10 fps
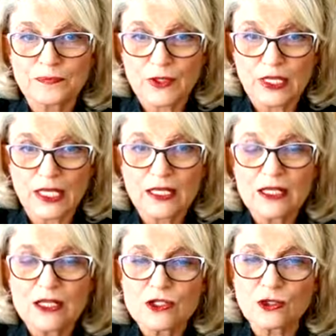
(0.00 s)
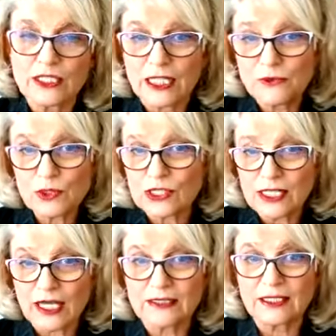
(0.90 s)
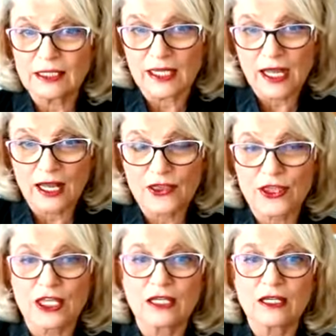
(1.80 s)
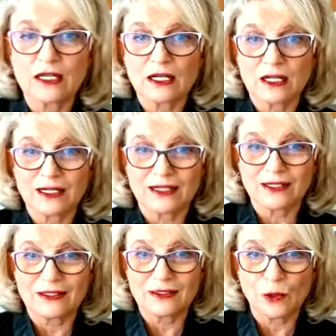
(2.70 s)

okay? So that was not a healthy uh,